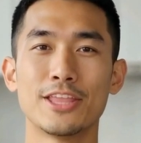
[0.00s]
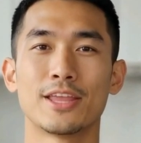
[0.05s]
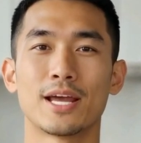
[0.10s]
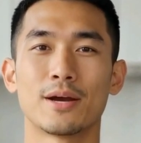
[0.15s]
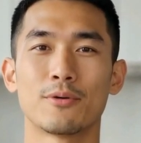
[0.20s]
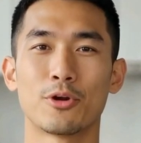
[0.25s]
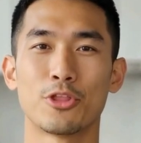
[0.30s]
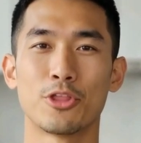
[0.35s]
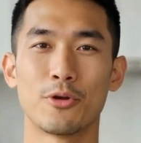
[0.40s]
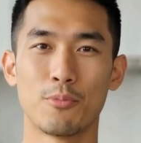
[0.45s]

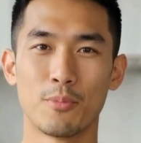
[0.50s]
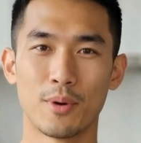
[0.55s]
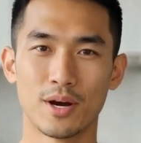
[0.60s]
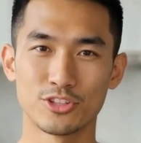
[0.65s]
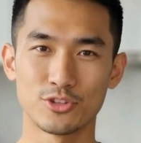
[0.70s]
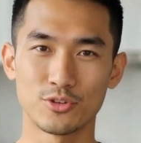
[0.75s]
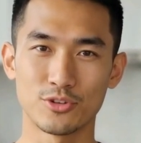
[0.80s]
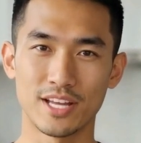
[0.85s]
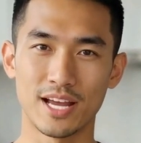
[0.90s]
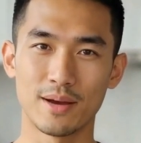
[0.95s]
levels of
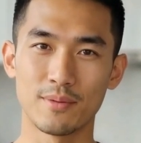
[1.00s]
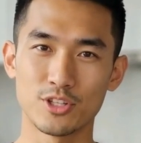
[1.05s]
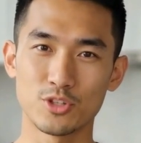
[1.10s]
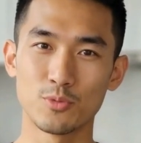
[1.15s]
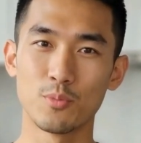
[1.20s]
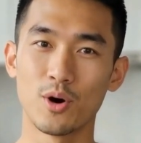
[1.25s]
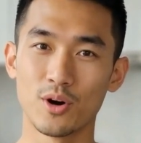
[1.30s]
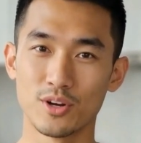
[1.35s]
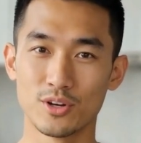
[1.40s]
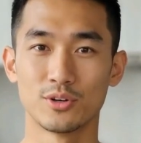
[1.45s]
muscle damage
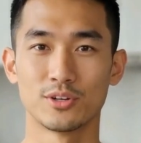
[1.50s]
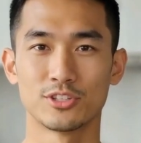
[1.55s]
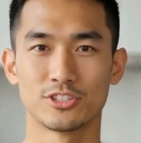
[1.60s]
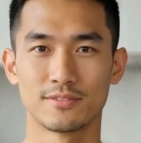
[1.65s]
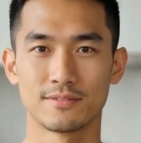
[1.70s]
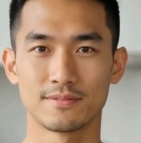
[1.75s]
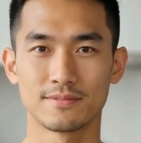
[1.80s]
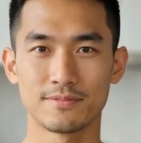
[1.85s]
markers,